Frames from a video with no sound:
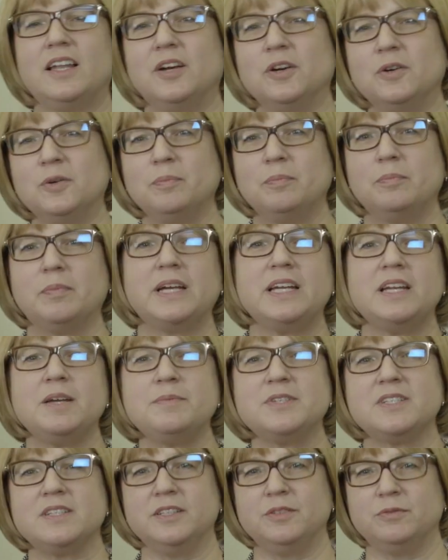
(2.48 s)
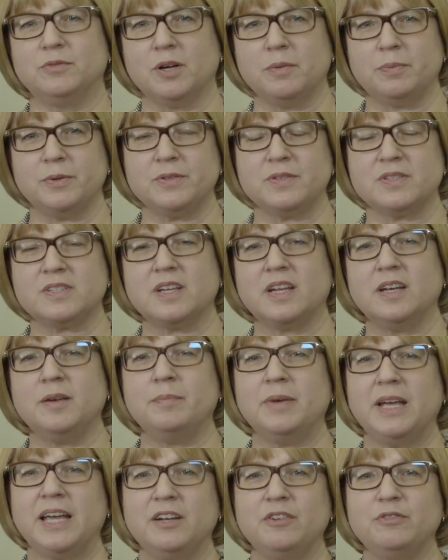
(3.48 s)
Hello, my name is Lynn Roberts and
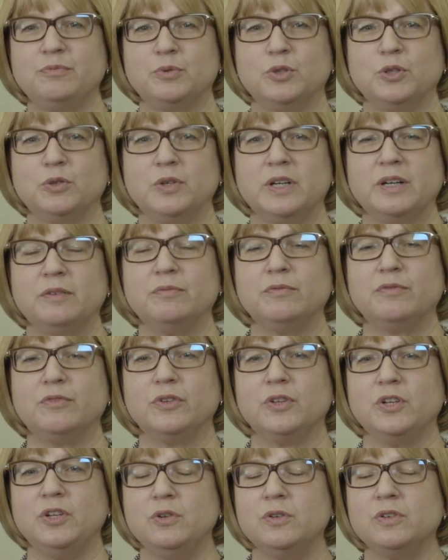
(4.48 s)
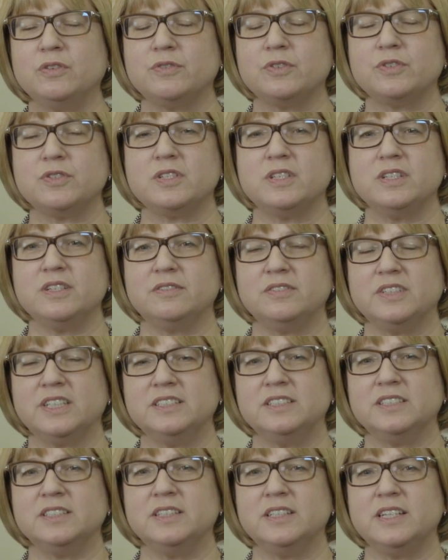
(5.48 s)
I'm Head of Program for the University of
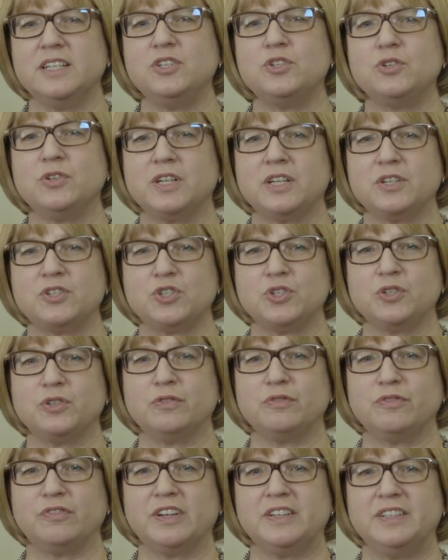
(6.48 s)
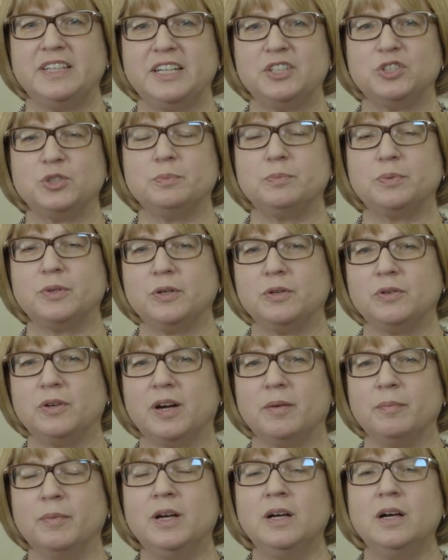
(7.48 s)
London International Foundation
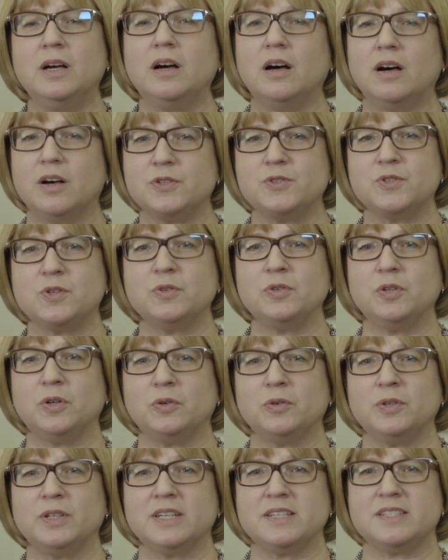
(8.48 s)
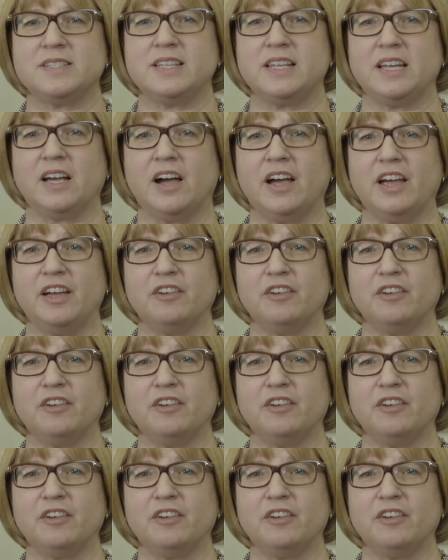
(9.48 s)
Program, also known as the